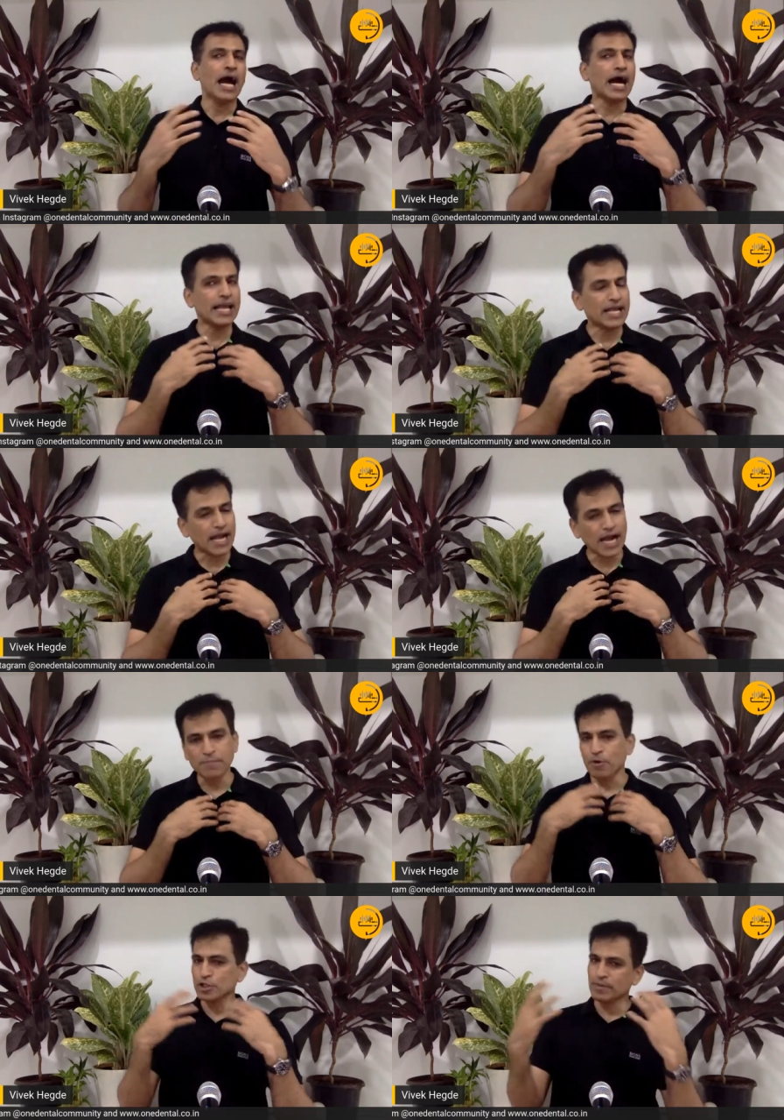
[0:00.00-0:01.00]
I can't
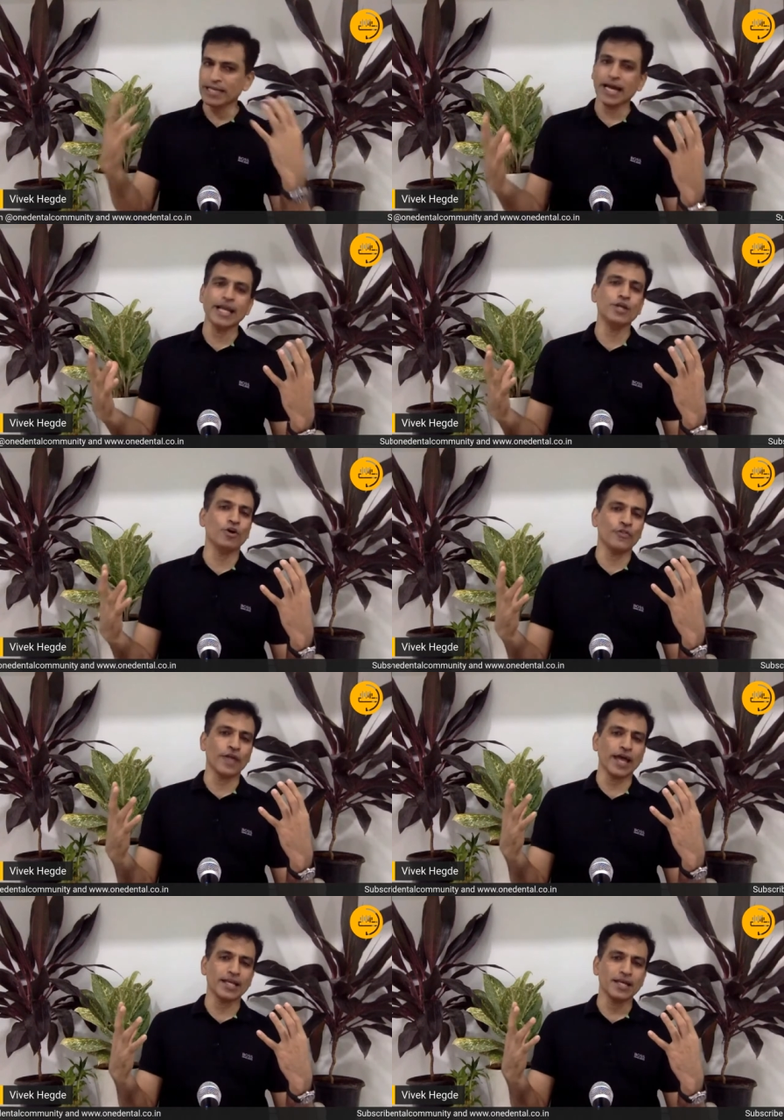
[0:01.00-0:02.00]
possibly guide you on
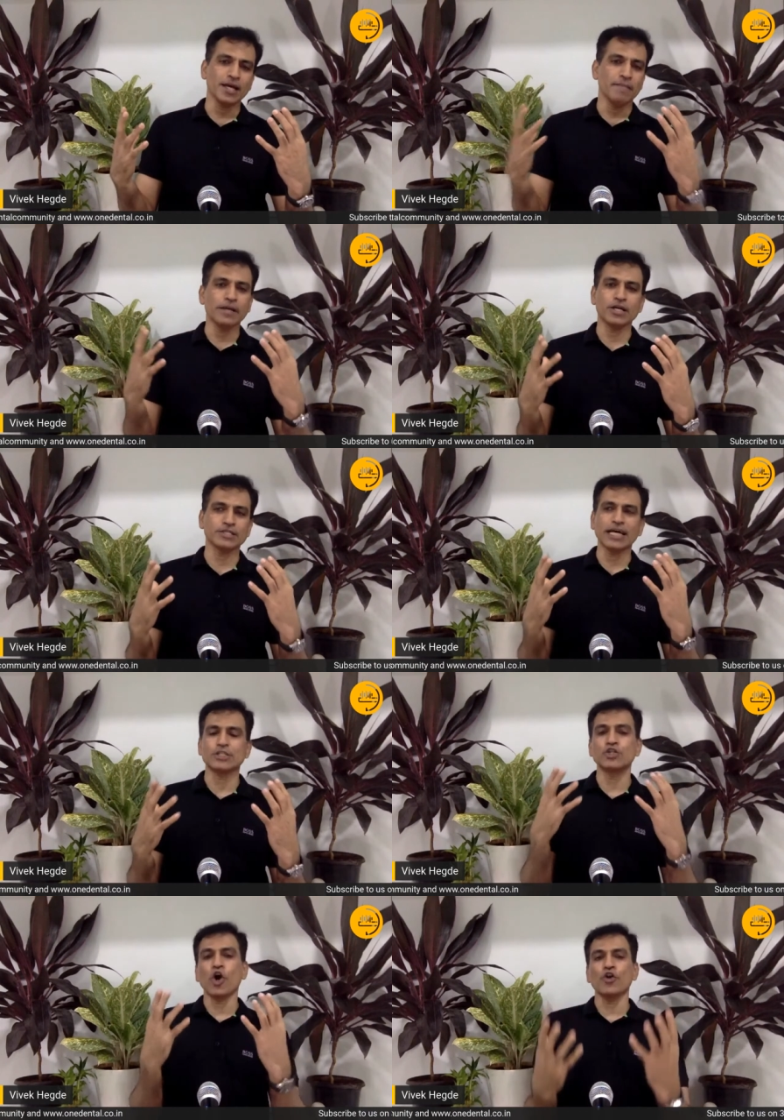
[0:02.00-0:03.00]
that because
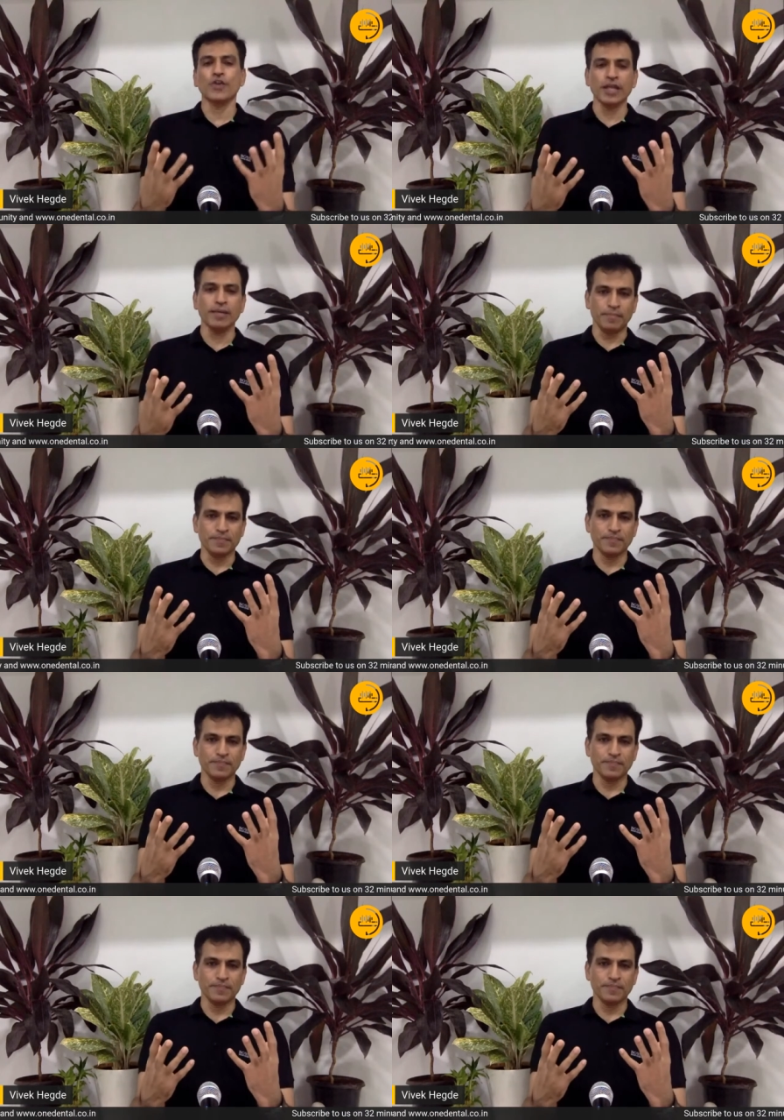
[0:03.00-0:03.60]
that's your dream.